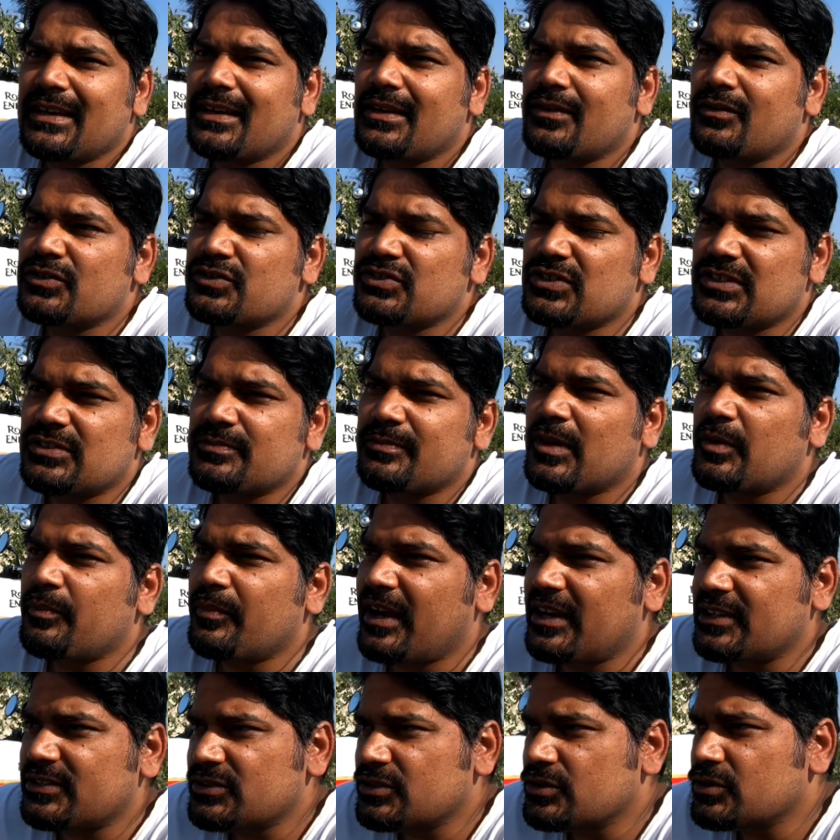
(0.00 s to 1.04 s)
It was just my
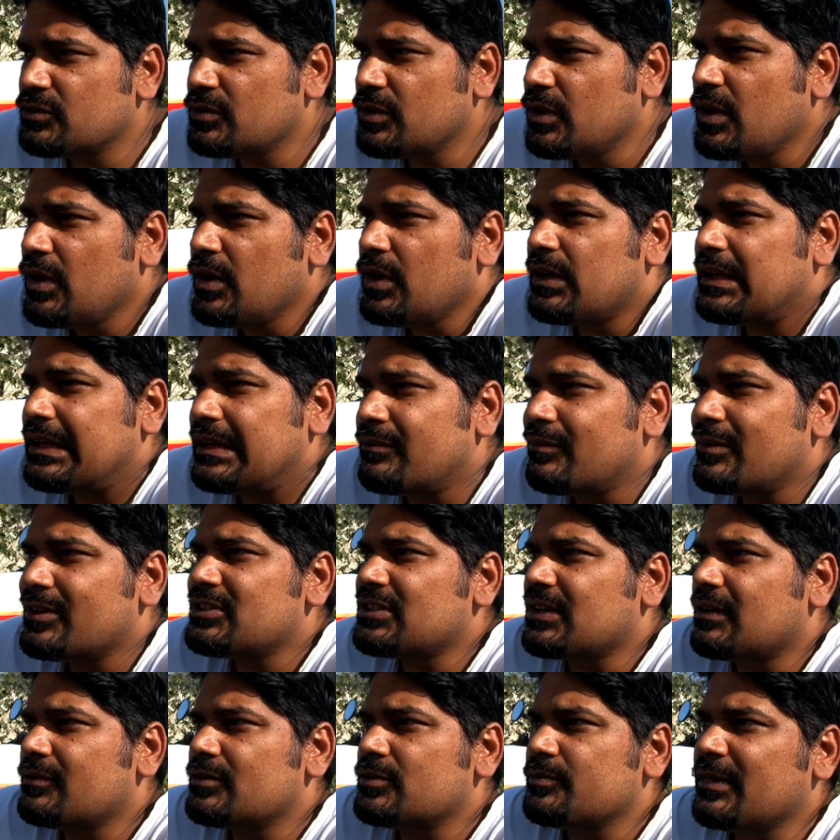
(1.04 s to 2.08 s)
passion, in
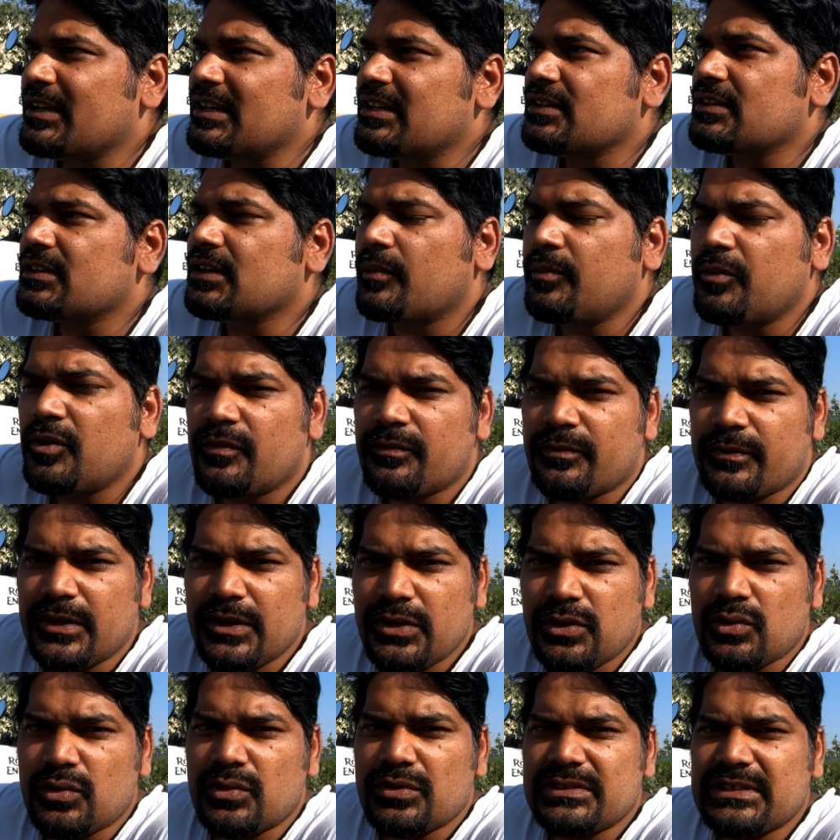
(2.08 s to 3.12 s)
which I was making a couple of
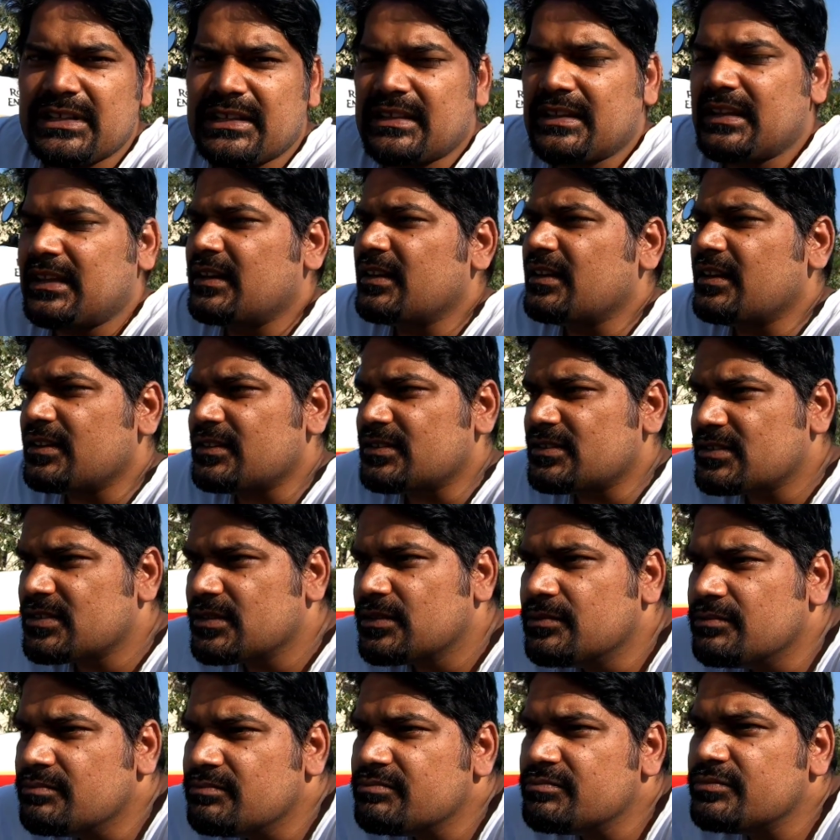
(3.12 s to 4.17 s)
videos, and then it
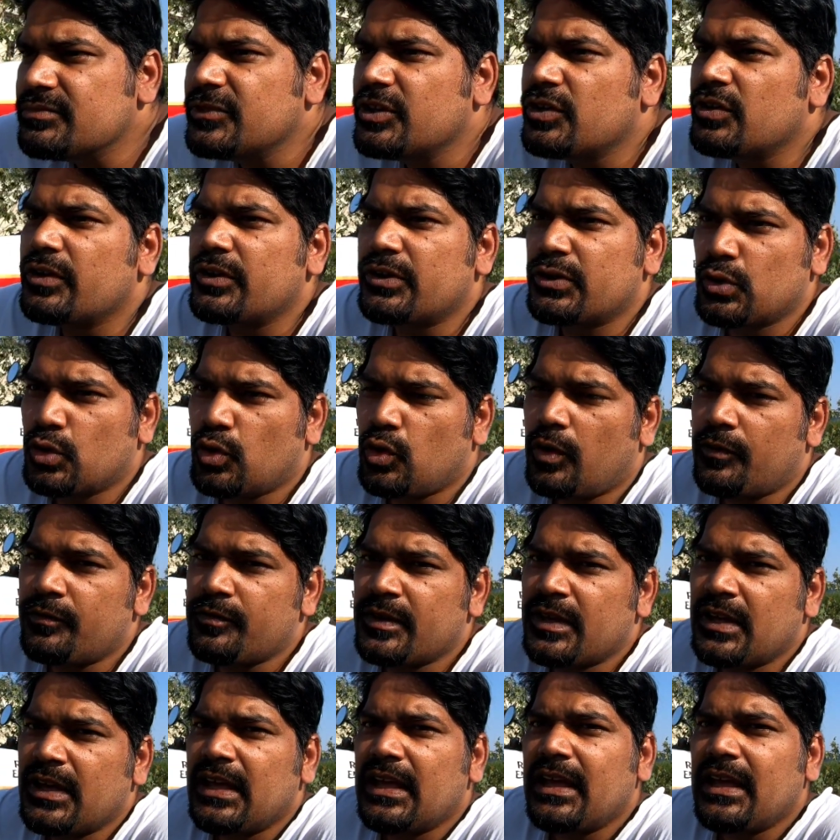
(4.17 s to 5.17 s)
took off.